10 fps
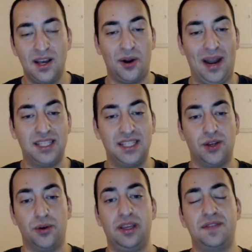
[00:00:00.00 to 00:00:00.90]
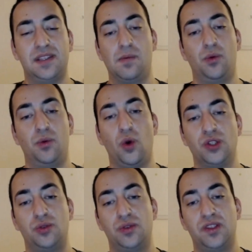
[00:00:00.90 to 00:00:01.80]
All right, so if someone
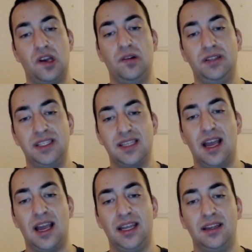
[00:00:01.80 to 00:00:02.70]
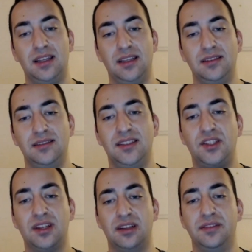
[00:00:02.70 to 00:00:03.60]
wants to start design in
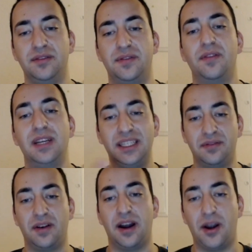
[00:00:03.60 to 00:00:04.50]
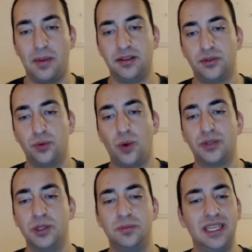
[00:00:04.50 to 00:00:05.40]
digital environment, what
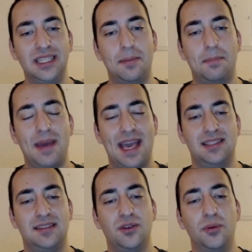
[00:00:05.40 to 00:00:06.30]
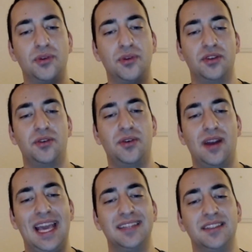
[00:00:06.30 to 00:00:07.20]
will be the best
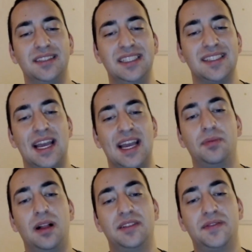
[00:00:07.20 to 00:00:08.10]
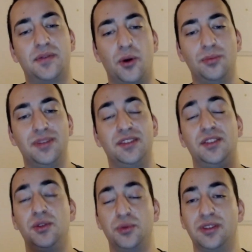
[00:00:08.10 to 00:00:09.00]
computer-aided design platform
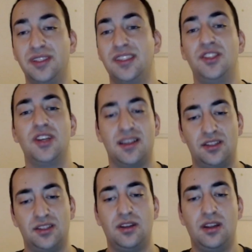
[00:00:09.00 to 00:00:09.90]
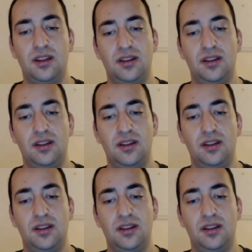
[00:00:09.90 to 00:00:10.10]
that you will suggest?